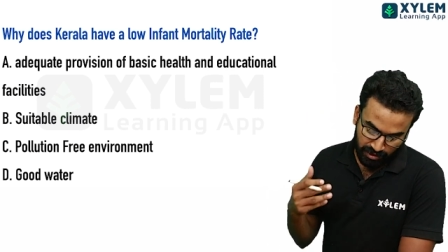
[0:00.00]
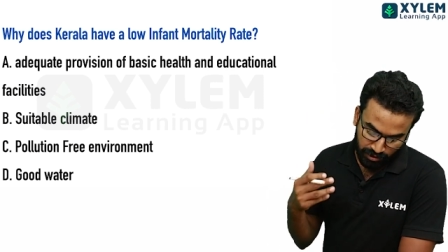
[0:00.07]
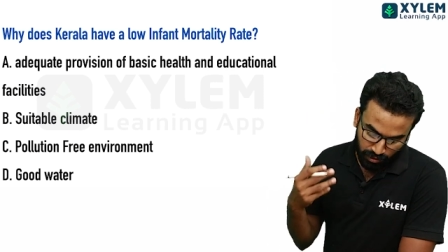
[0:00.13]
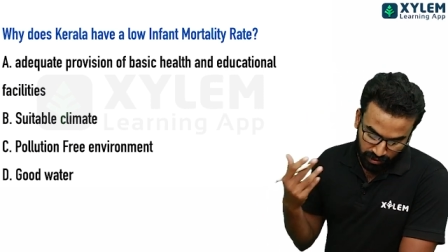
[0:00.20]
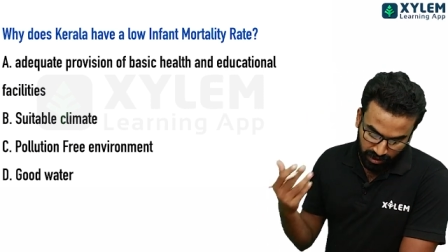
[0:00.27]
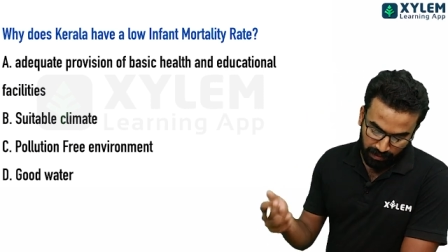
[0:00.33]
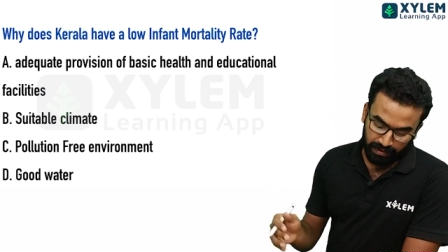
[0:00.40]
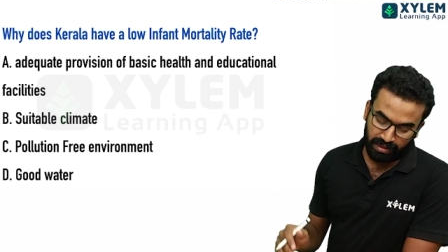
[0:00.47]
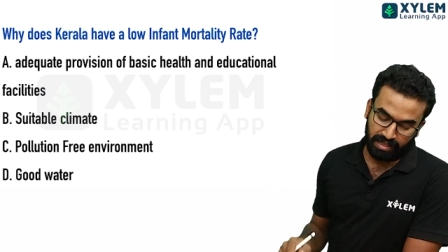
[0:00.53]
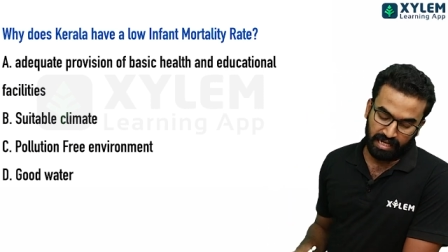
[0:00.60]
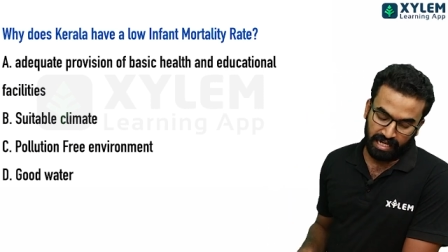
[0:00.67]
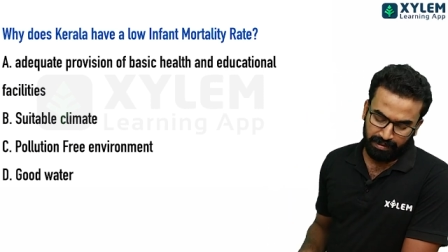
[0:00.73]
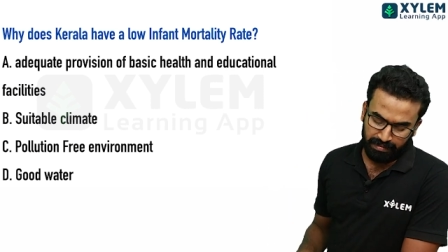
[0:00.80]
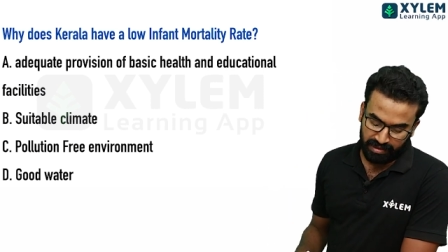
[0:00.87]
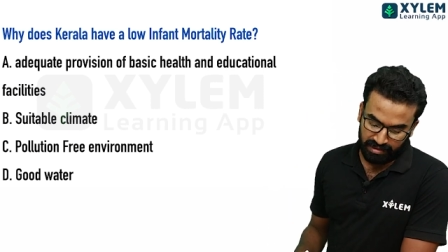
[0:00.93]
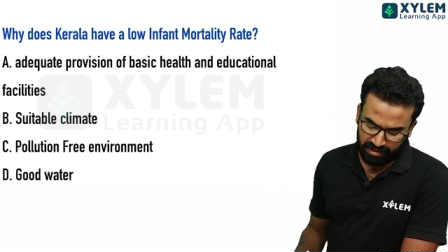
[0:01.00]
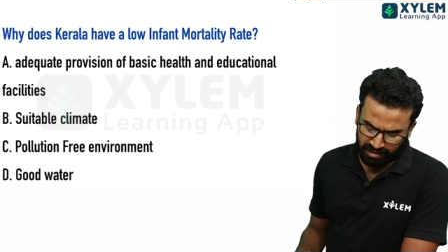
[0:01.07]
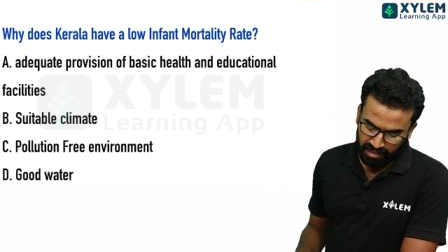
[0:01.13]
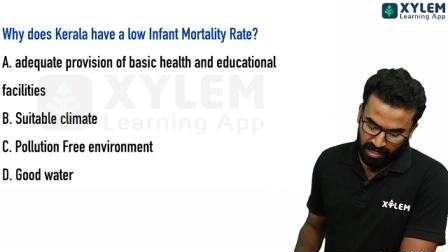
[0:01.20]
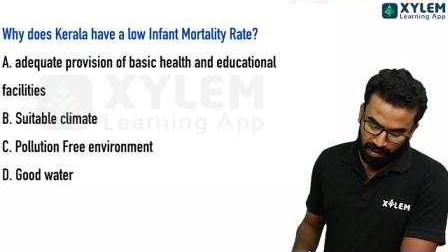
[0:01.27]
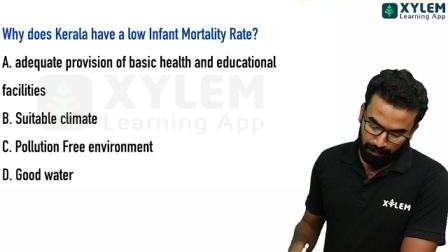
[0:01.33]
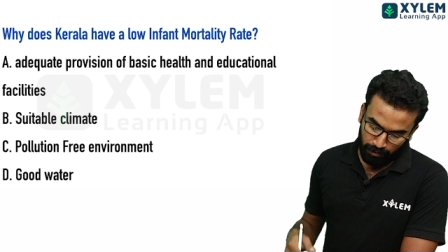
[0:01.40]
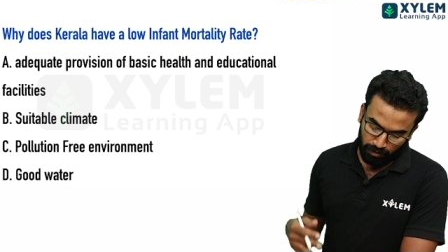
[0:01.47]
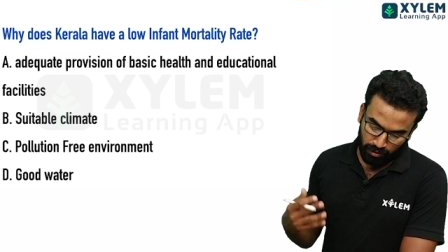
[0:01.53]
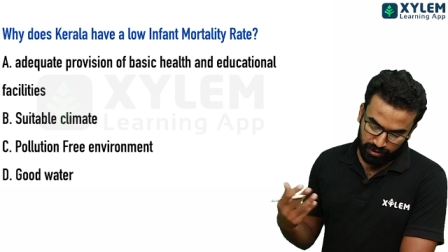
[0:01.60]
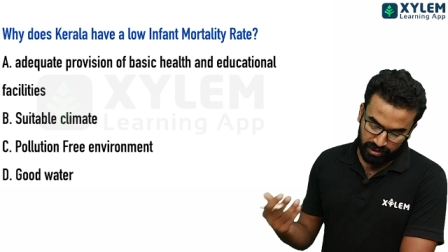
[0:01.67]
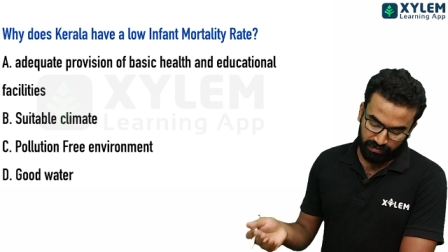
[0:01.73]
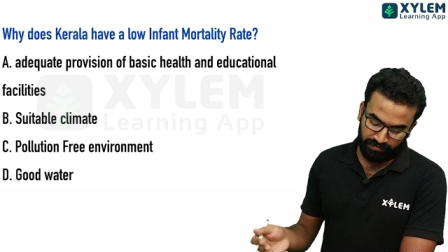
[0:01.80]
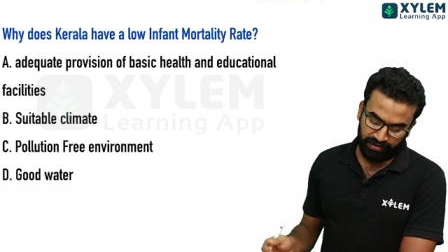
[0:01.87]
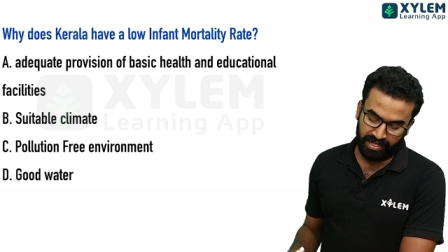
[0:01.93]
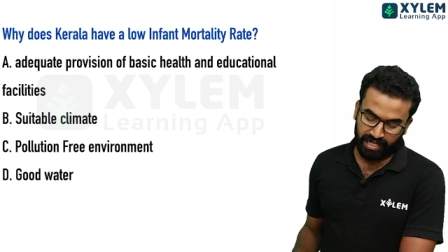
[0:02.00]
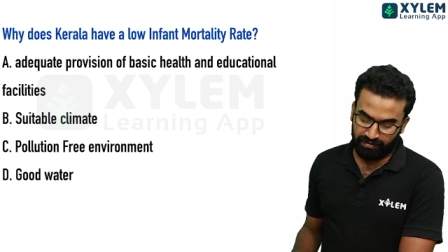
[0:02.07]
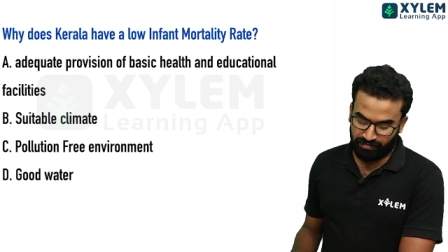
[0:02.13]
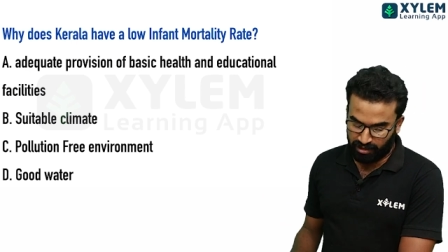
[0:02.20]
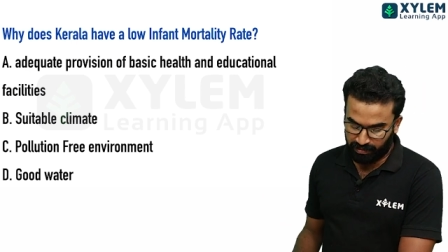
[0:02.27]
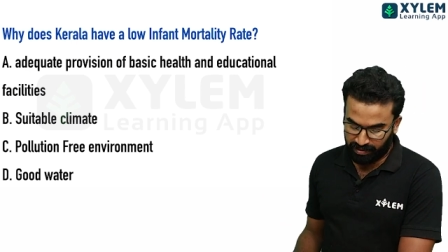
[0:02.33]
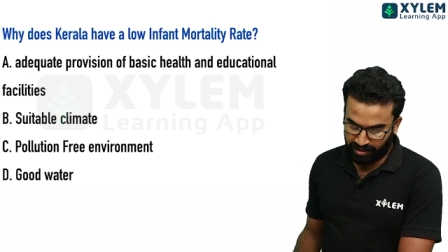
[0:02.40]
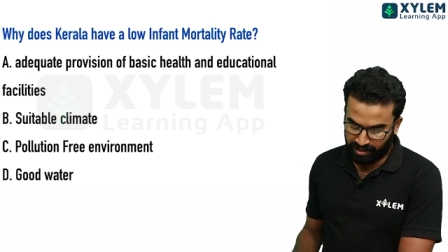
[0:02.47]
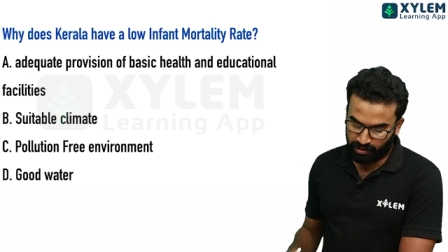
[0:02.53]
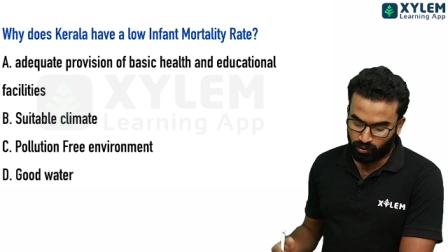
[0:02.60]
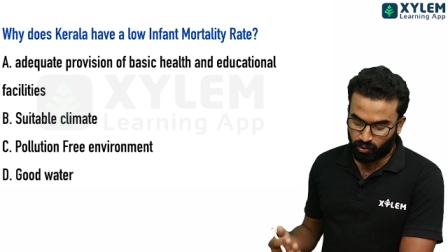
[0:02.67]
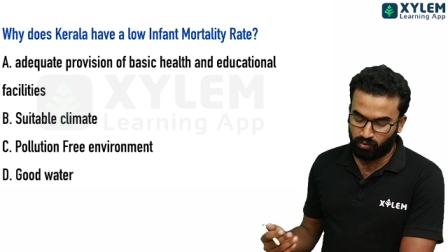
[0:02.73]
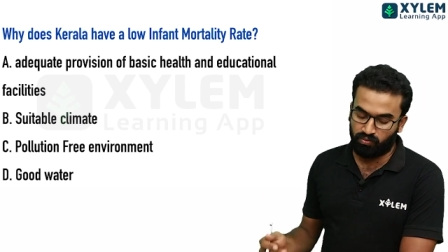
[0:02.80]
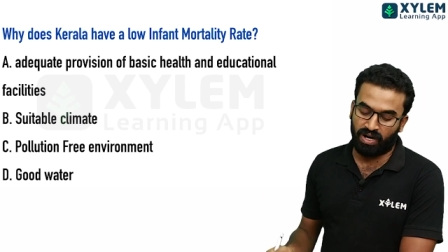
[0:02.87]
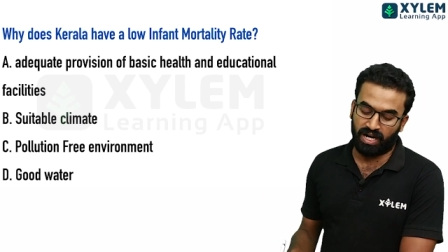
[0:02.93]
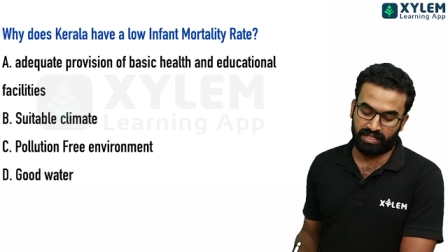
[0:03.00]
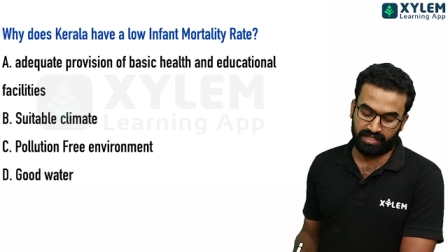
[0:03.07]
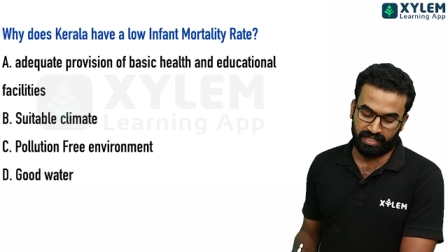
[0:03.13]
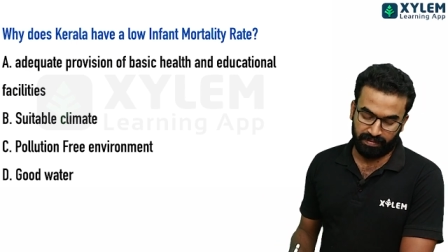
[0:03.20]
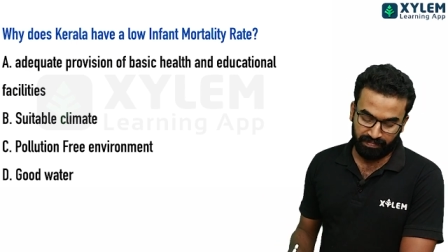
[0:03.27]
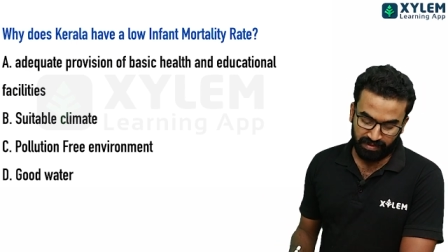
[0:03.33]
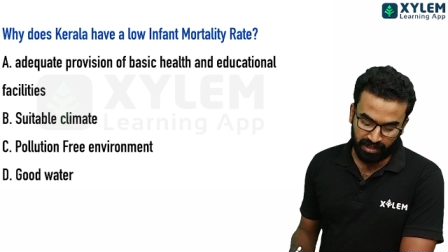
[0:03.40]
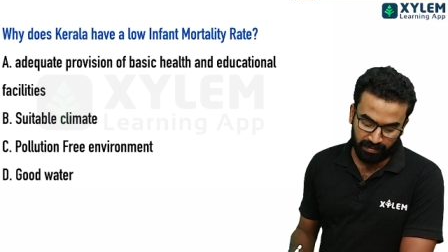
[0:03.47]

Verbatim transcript: suitable climate, pollution free environment, good water.